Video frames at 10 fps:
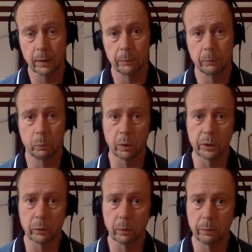One,
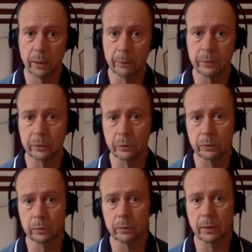you won't be able
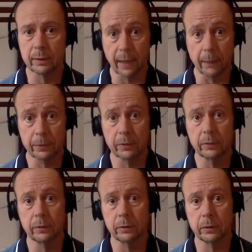to adapt
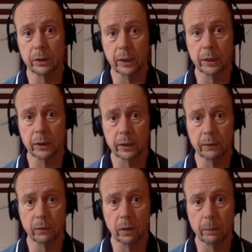to the changing
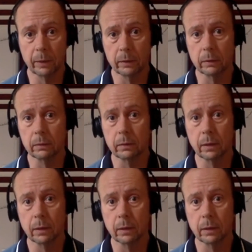environmental